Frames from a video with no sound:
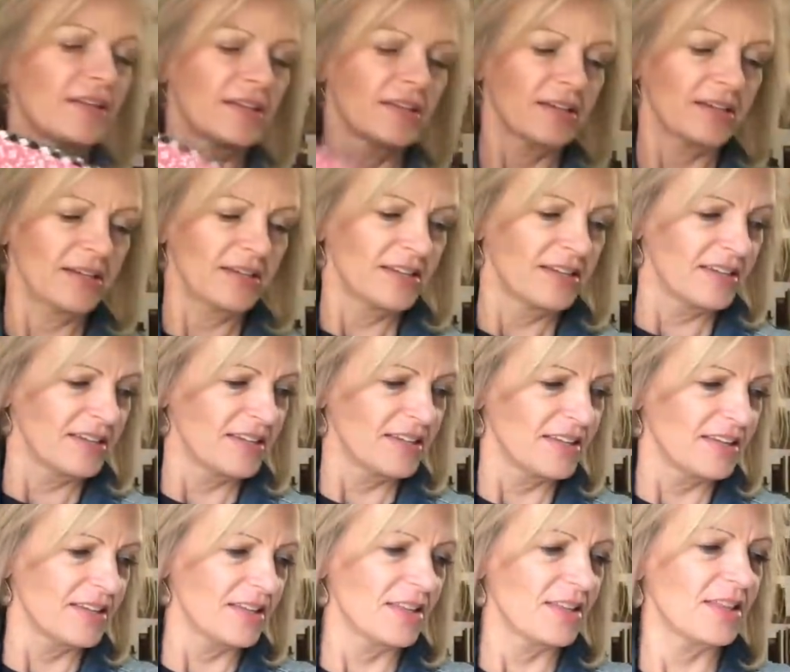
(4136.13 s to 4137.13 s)
the
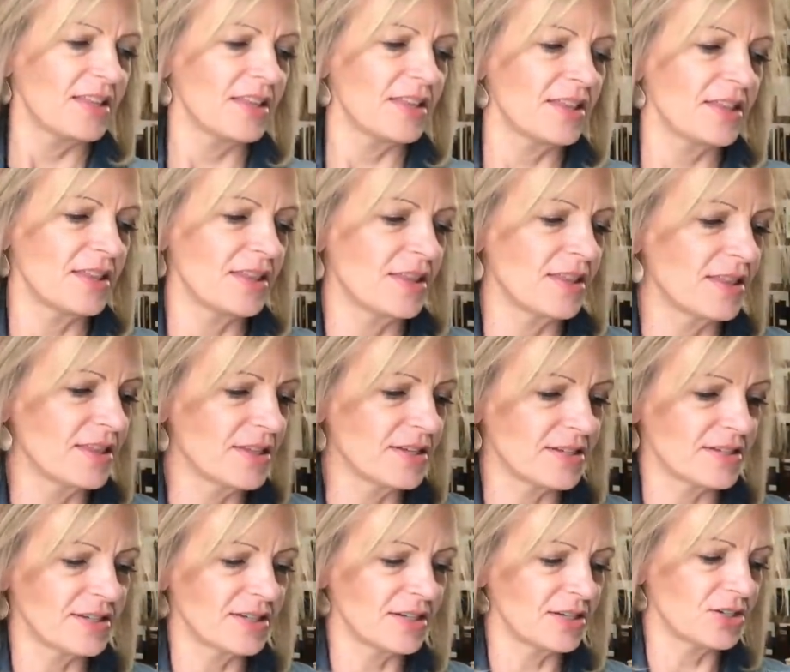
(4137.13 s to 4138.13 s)
the
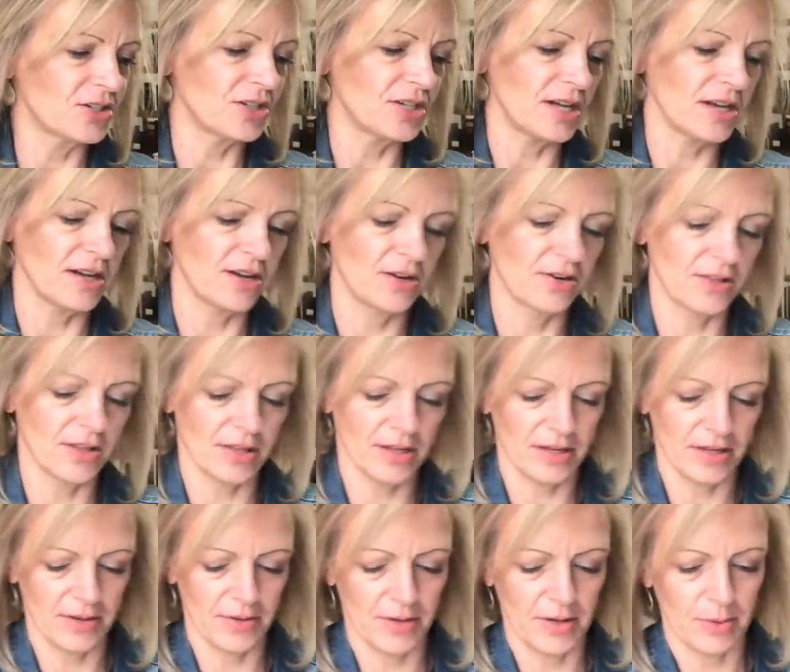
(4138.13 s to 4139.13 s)
stitched out or
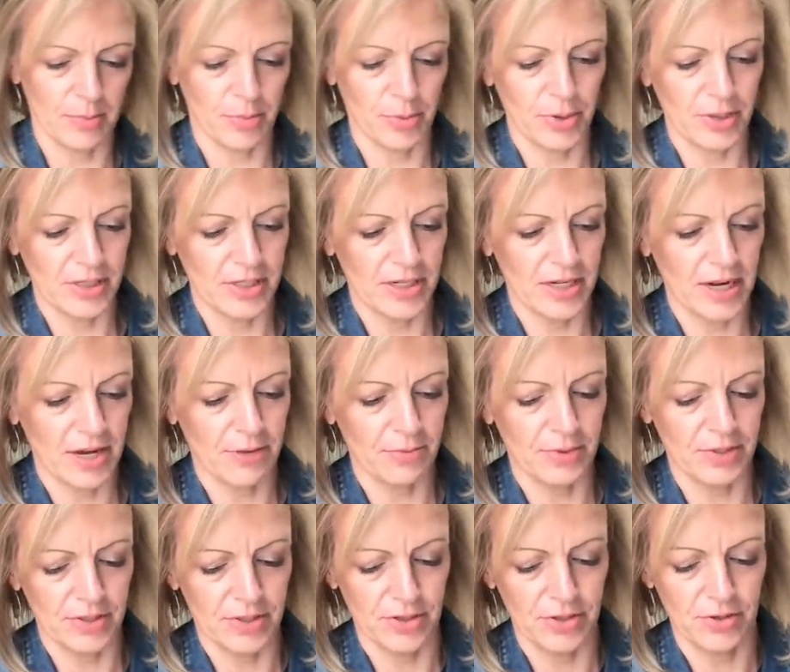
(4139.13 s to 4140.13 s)
the um, printed out
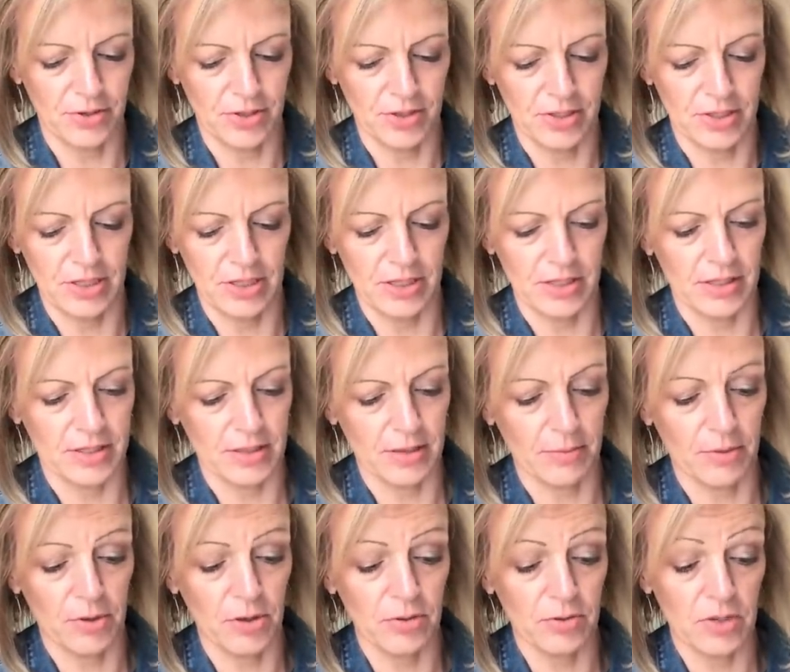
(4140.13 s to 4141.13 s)
one so you can see this
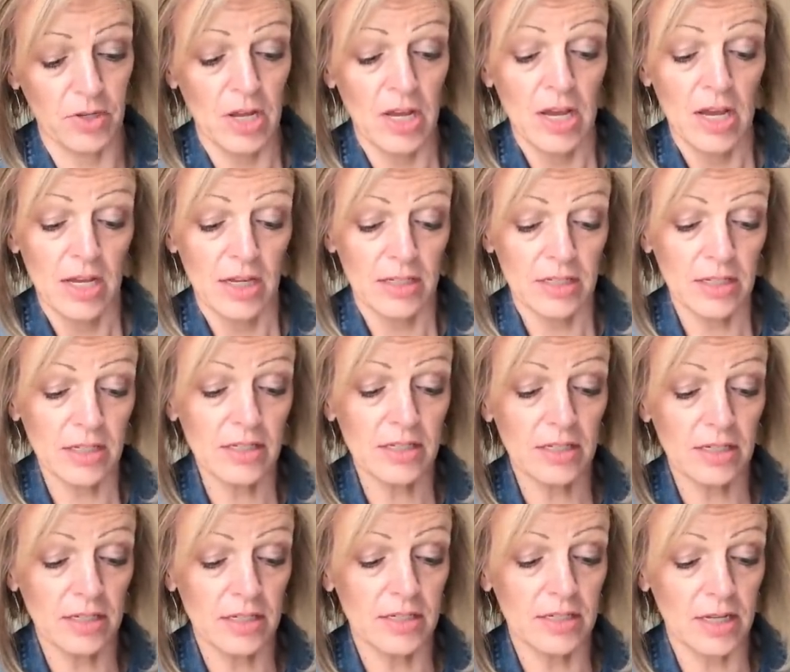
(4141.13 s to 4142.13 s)
up close because it's
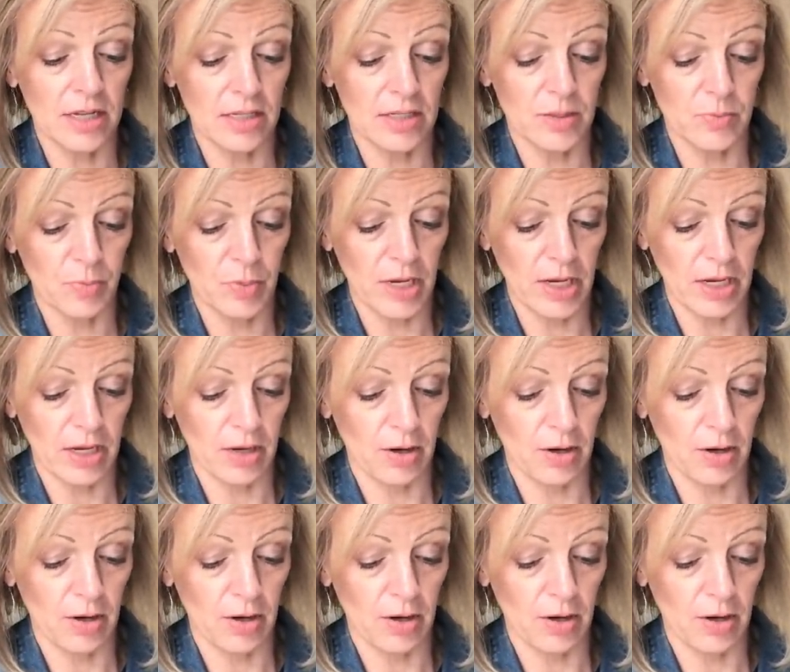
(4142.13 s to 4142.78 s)
an intense paint